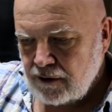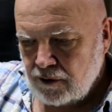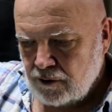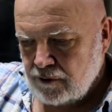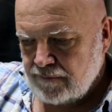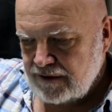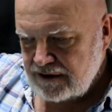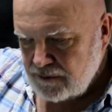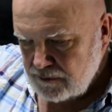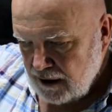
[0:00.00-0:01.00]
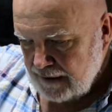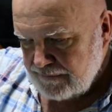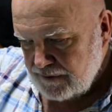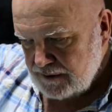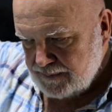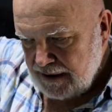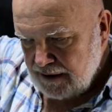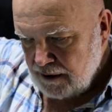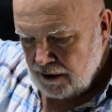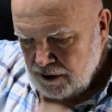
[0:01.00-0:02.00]
or a physical knife that's
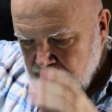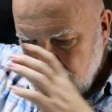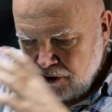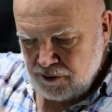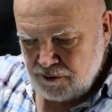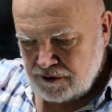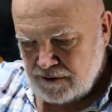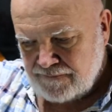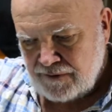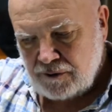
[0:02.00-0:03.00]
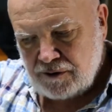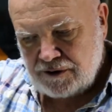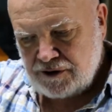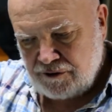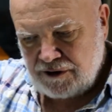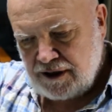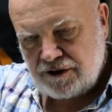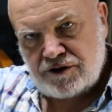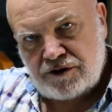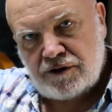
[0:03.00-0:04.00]
being used to focus your
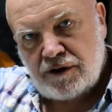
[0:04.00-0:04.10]
attention,